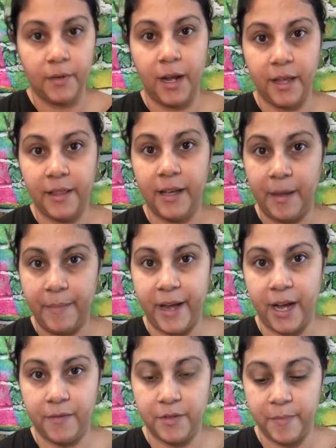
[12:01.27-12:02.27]
I think I may
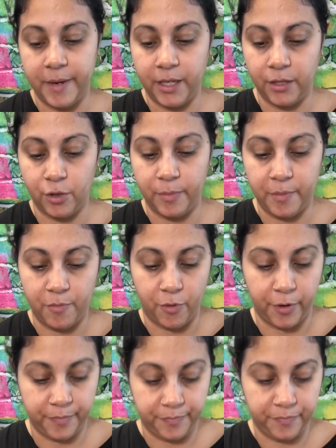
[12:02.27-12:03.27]
have to make a little bit
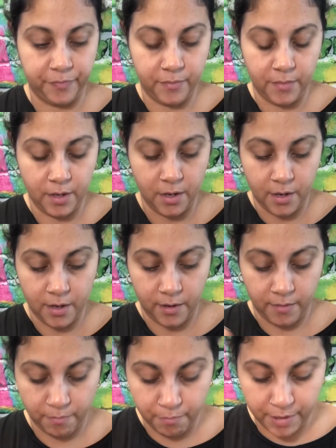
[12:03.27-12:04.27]
more,
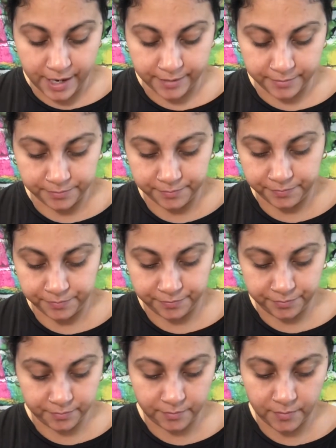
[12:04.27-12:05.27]
but
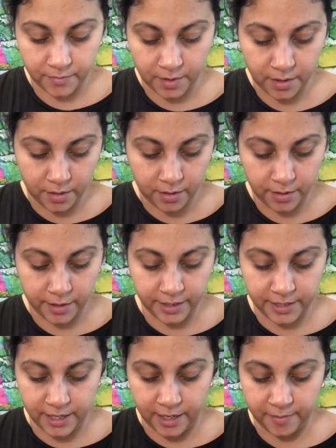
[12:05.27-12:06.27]

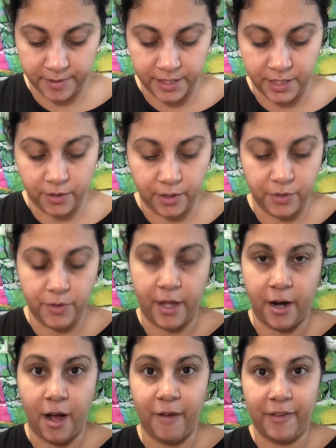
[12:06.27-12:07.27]
it's not a big deal. I'll do
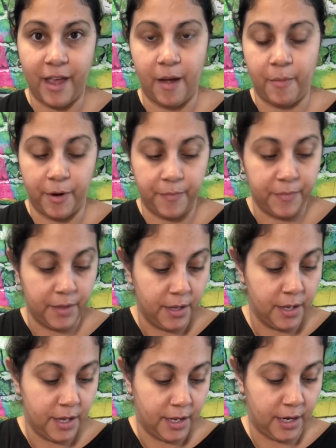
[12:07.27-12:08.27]
that off camera.
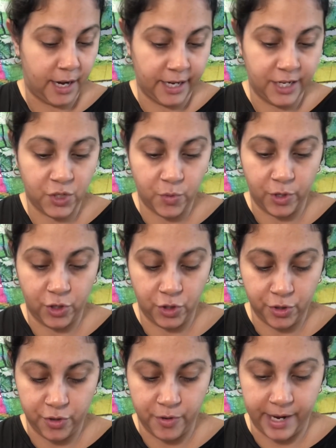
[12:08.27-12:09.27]
I just want to
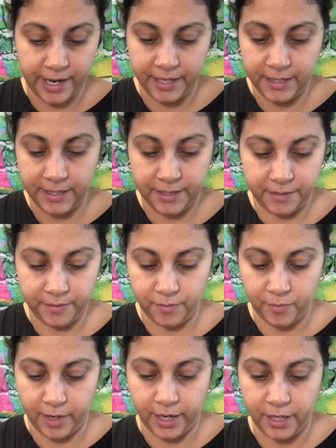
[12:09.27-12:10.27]
show you guys
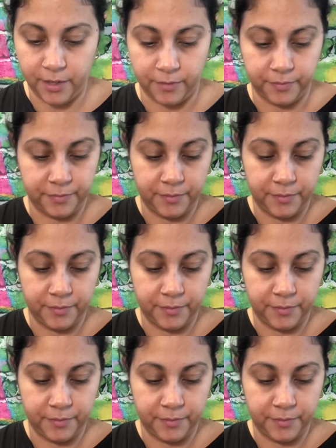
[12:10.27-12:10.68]
what I do.